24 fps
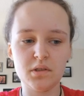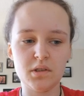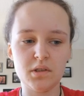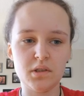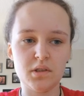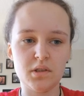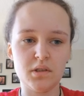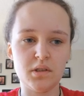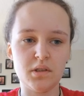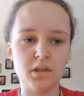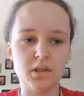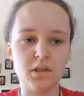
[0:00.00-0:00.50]

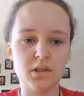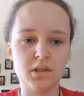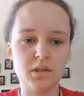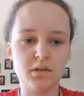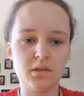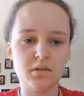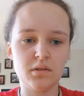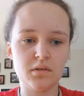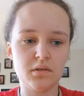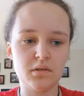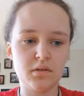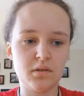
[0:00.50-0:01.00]
in
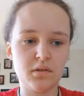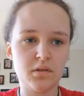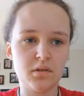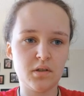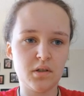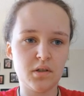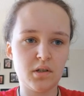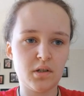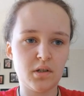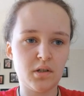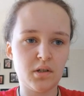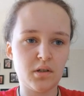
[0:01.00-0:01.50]
these
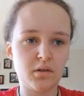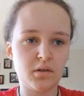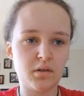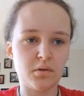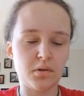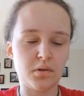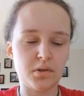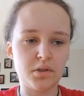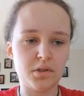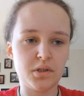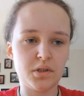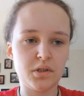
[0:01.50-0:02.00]

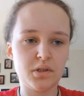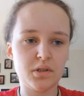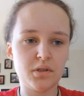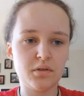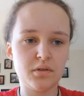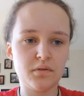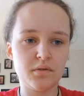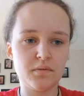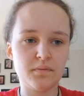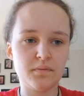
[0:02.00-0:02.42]
courses.